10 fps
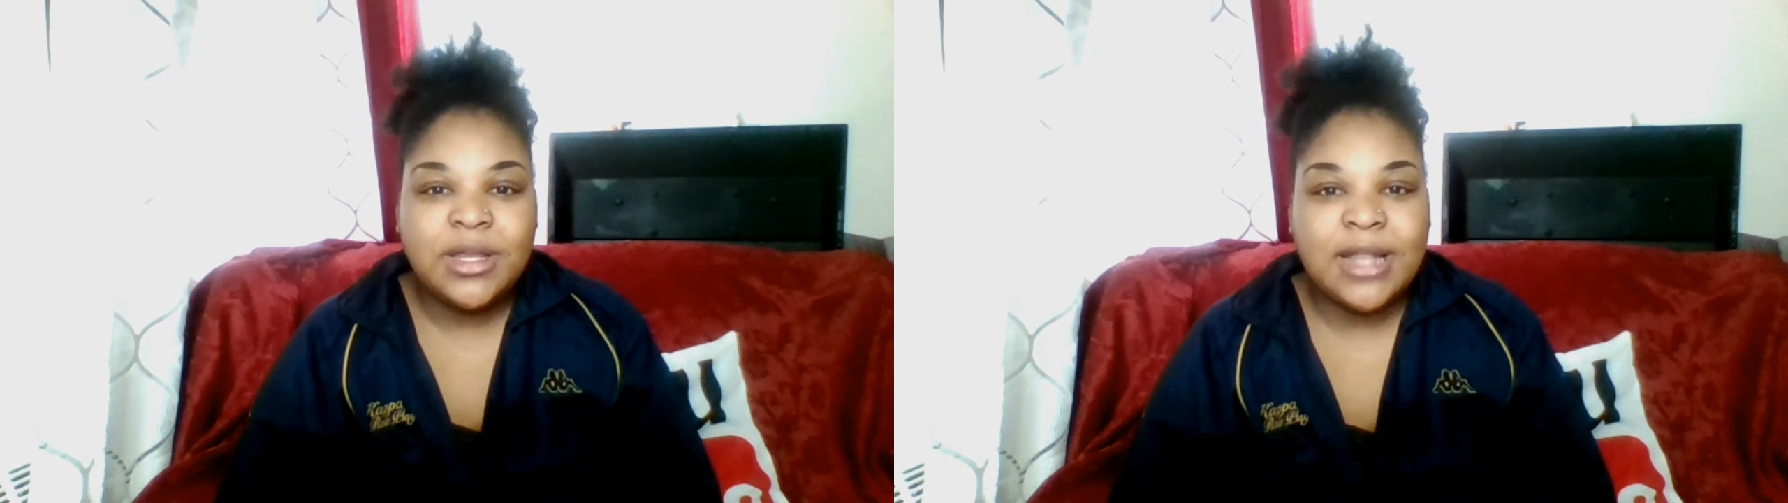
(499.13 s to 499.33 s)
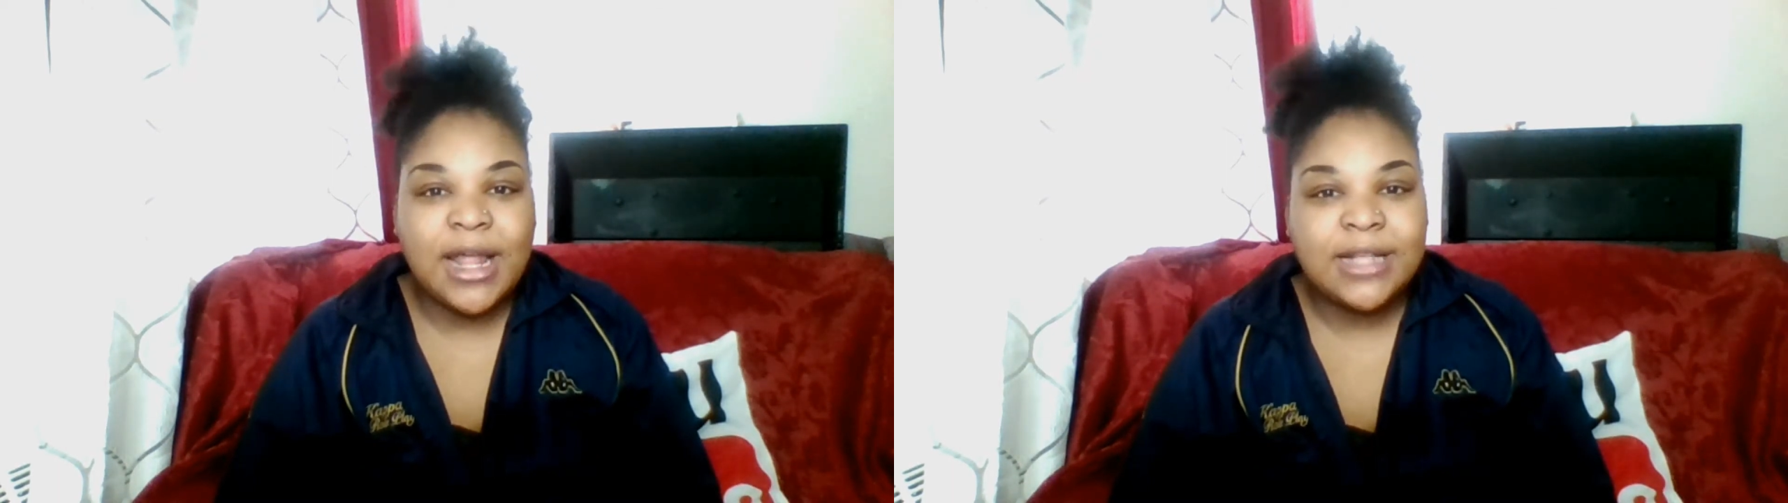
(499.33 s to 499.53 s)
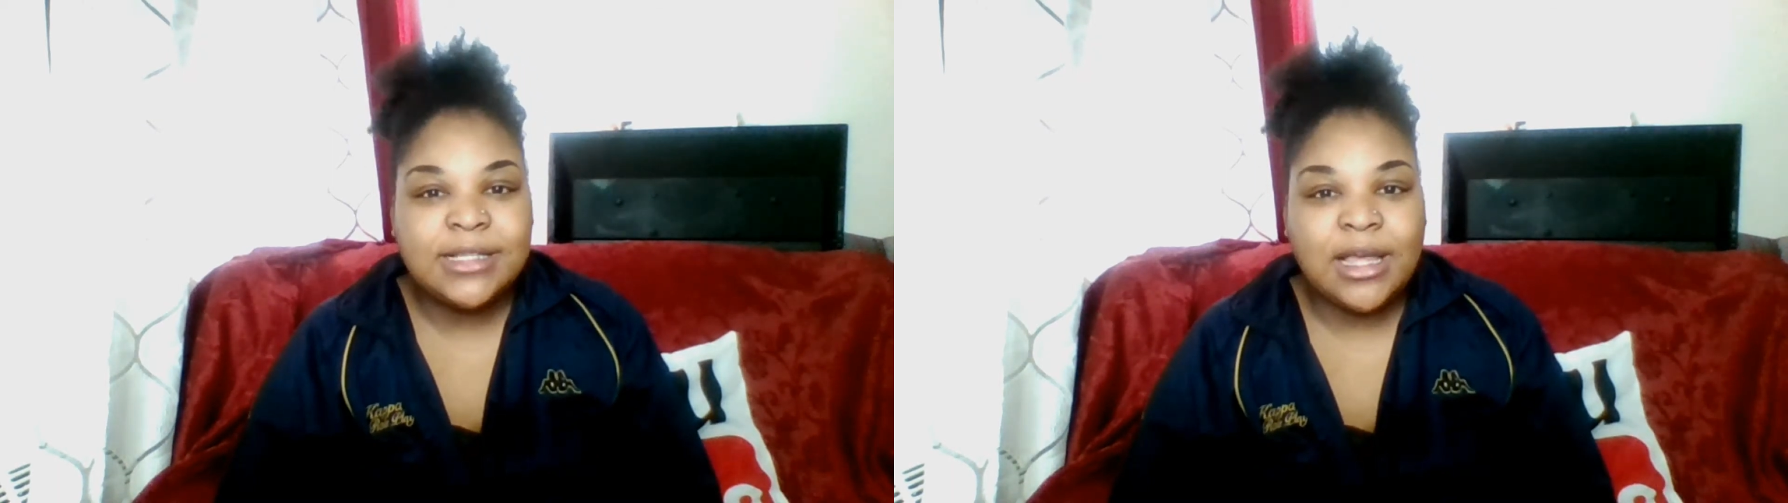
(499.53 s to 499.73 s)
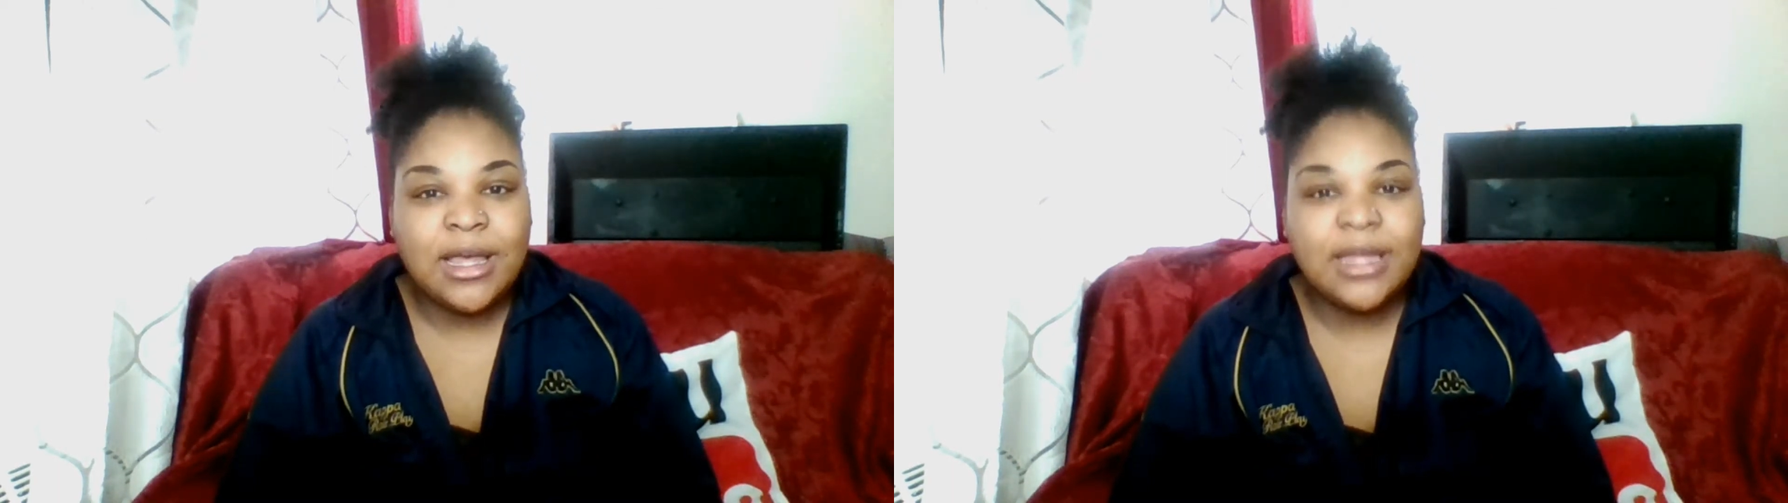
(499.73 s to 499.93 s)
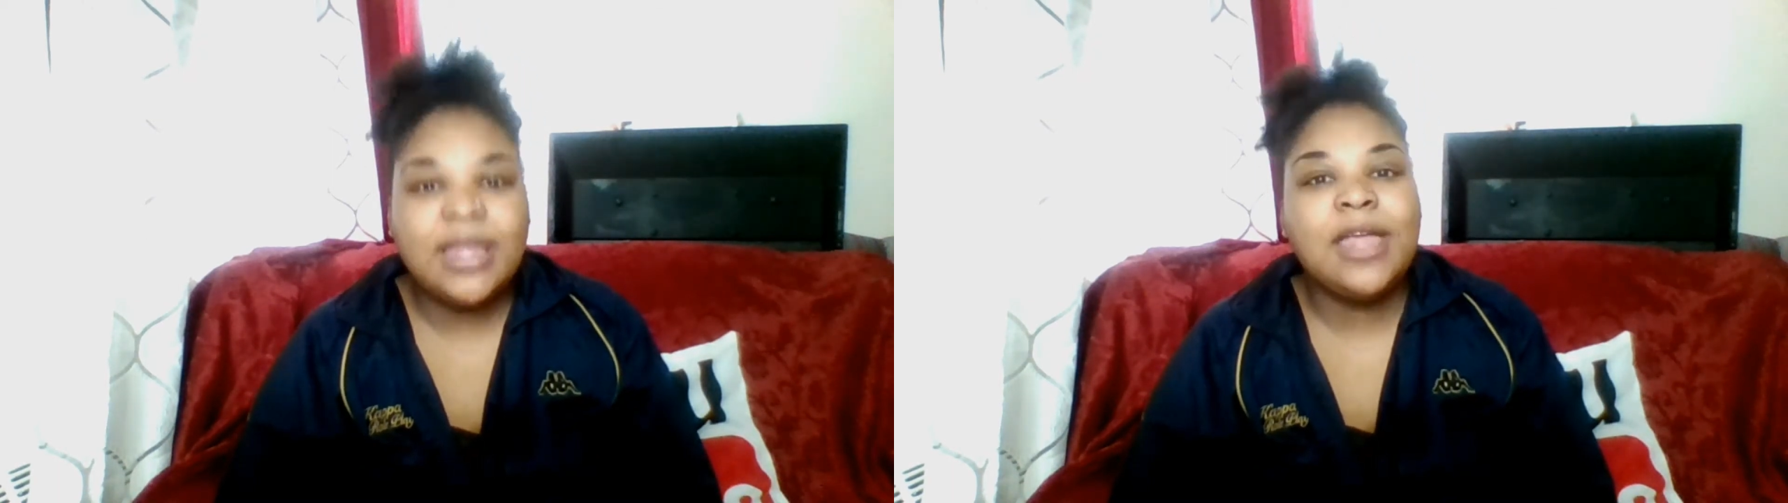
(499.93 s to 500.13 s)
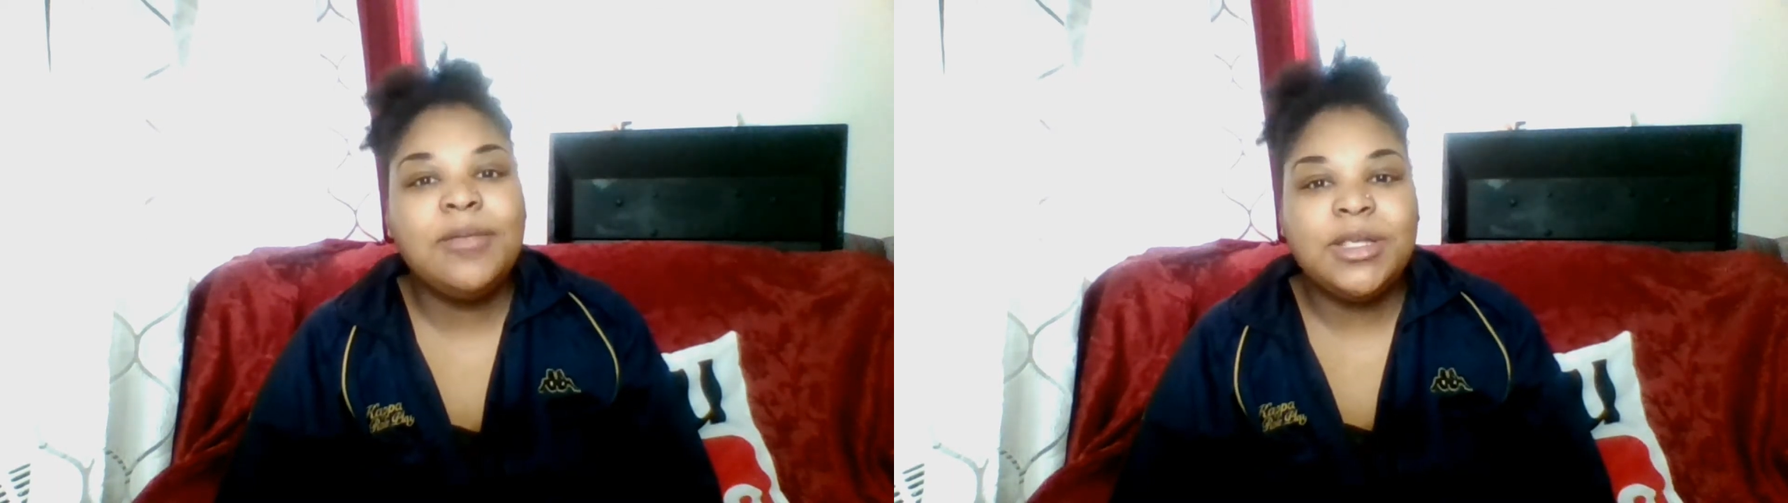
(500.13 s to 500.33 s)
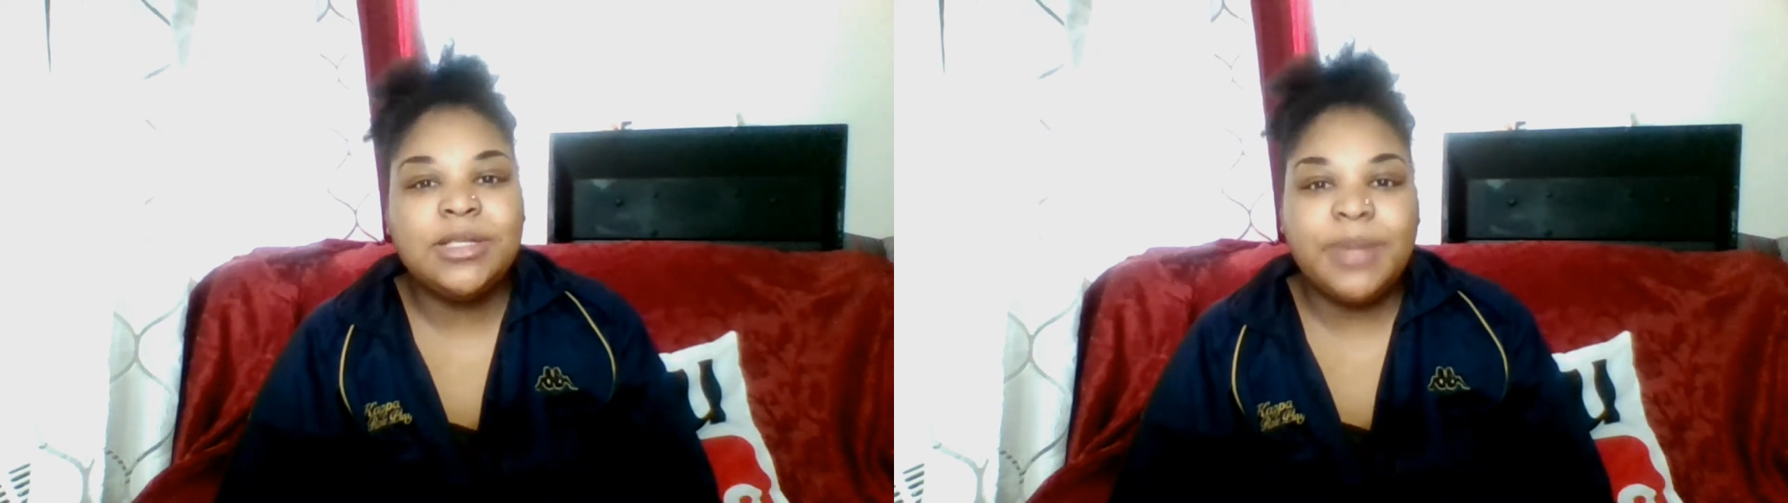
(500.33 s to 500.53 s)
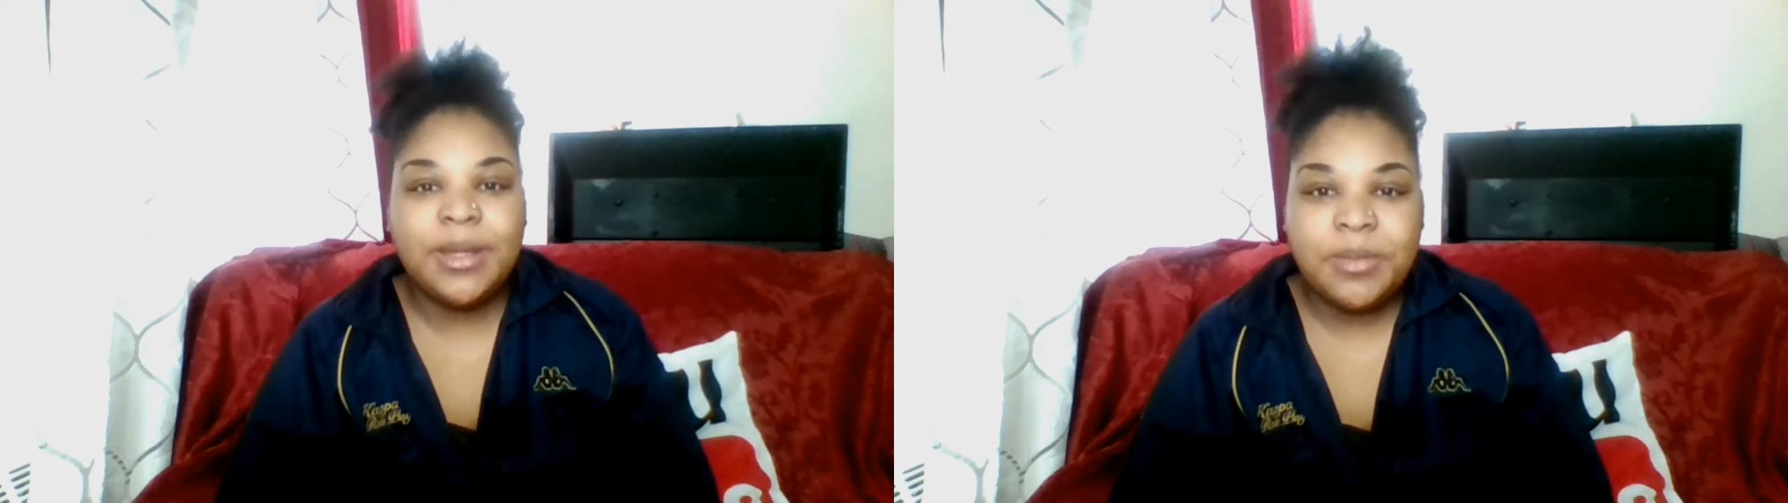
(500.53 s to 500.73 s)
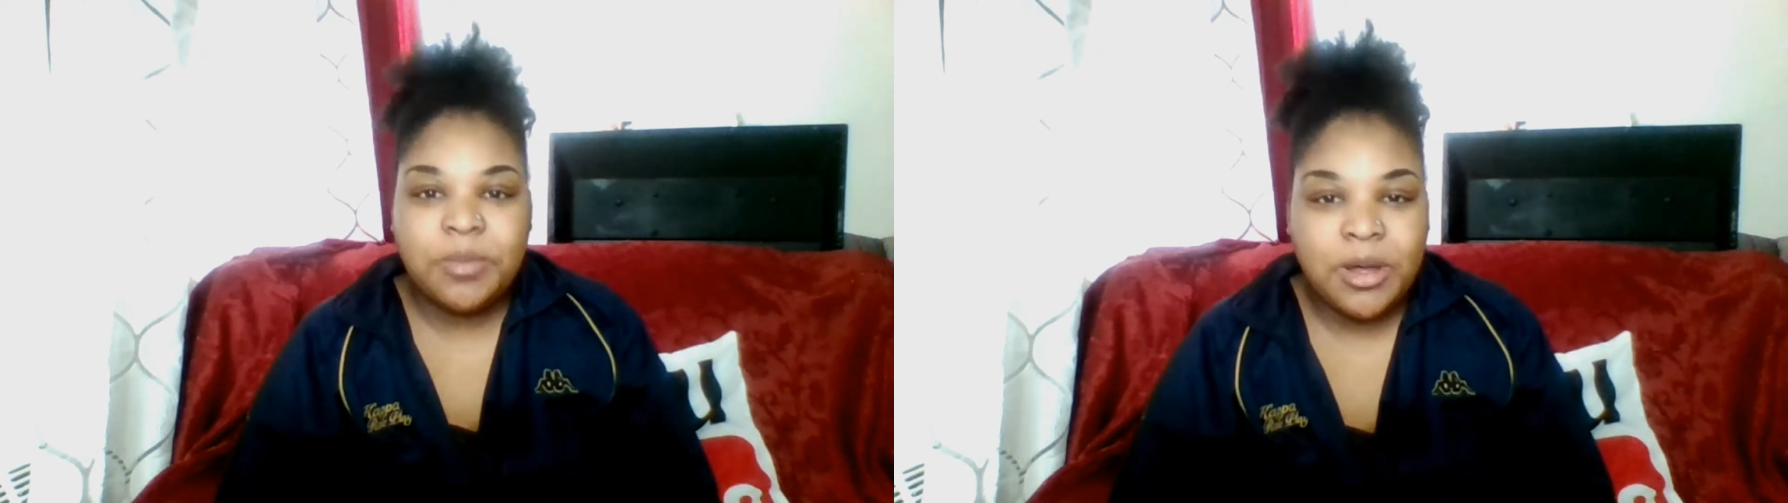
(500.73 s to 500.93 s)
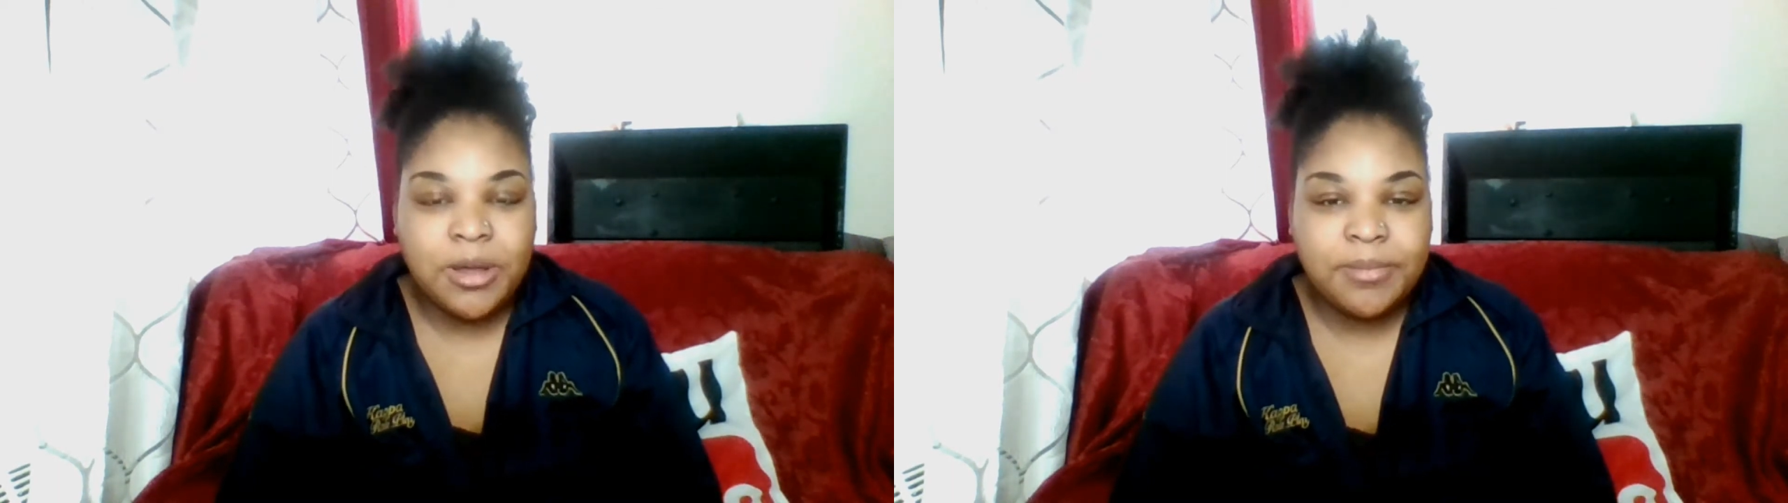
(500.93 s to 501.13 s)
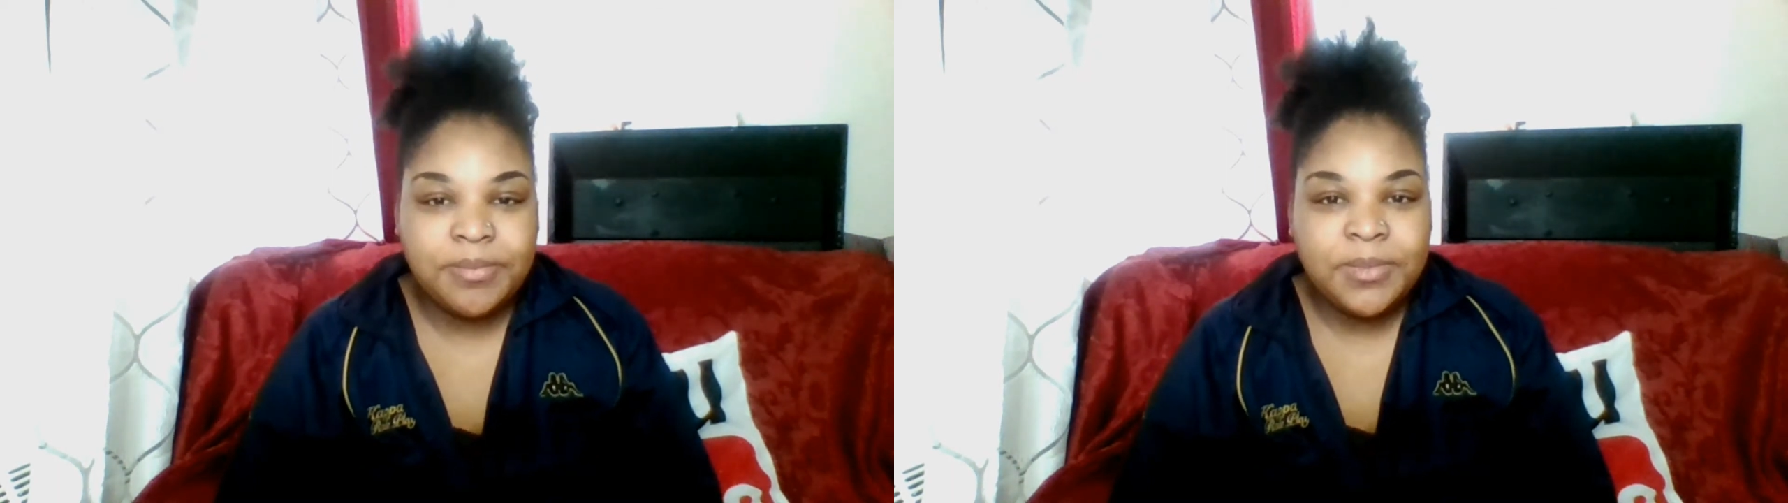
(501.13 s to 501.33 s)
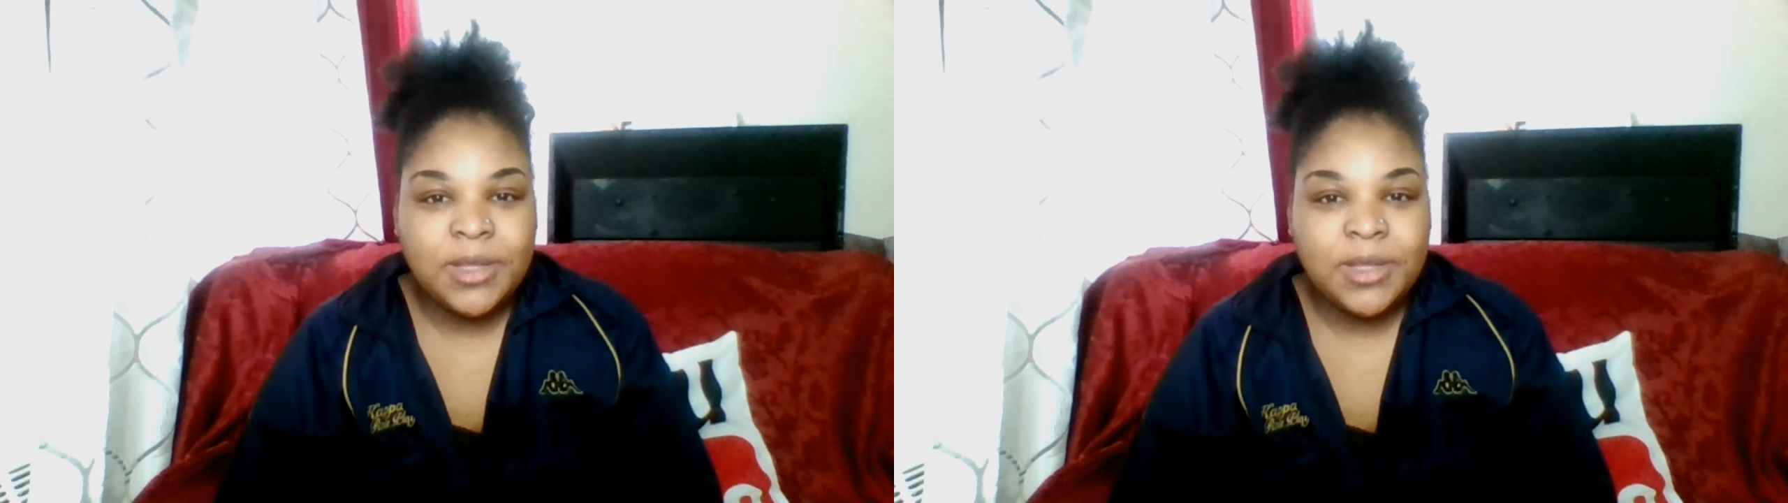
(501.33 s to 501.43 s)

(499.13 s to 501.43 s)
that's uh, KB's baby mom."